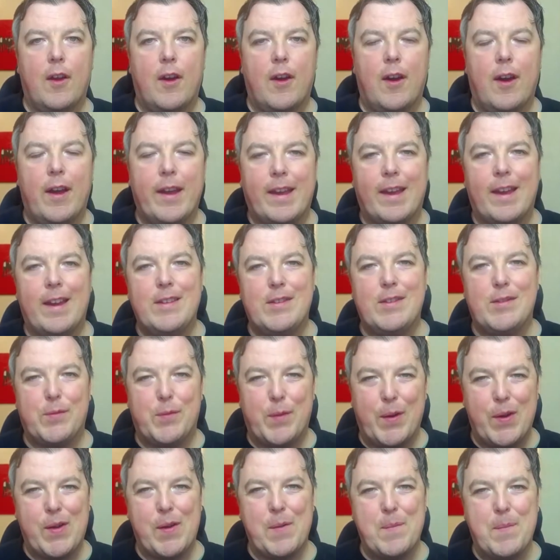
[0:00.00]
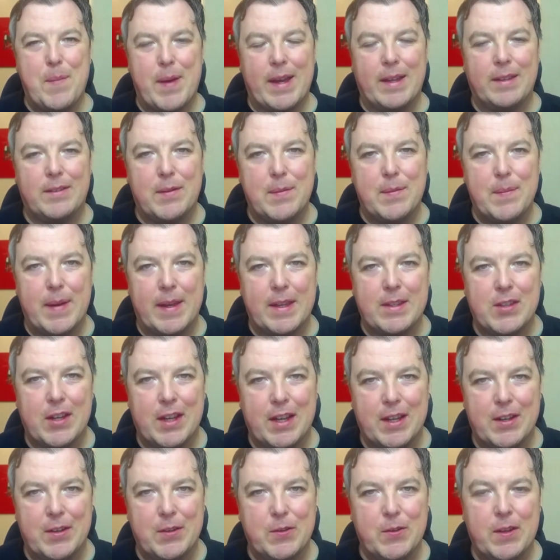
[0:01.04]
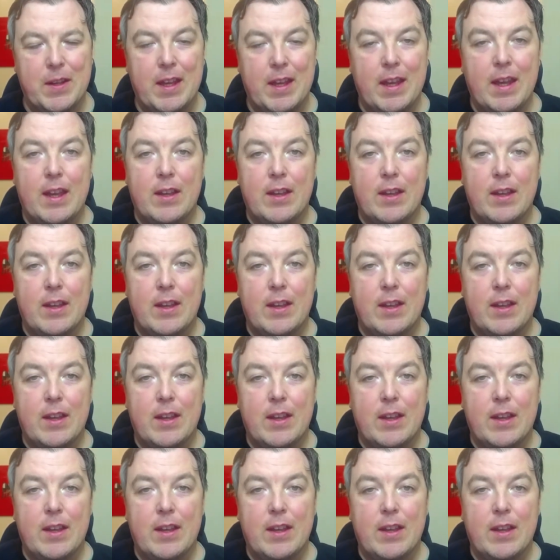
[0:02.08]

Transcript: Hi guys, welcome back to my channel.